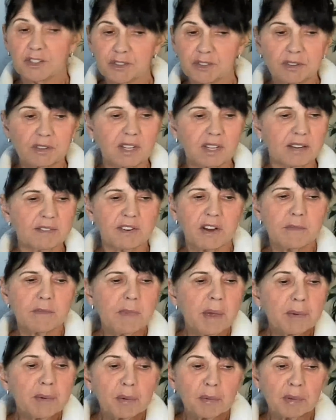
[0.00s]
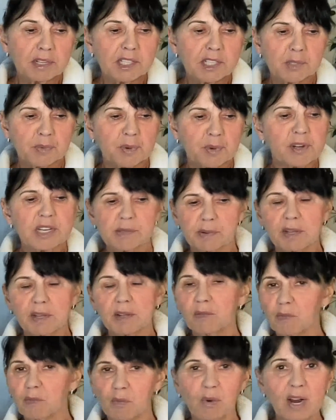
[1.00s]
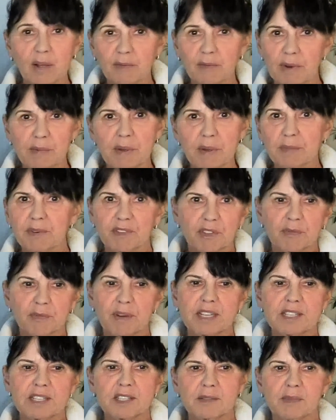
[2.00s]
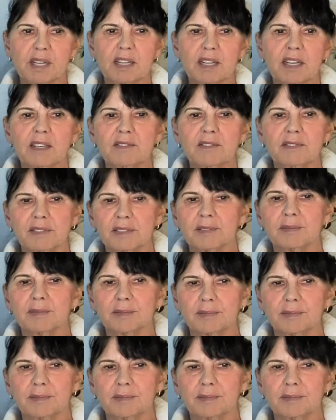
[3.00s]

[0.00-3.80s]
truly a very memorable experience, one I'll remember for the rest of my life.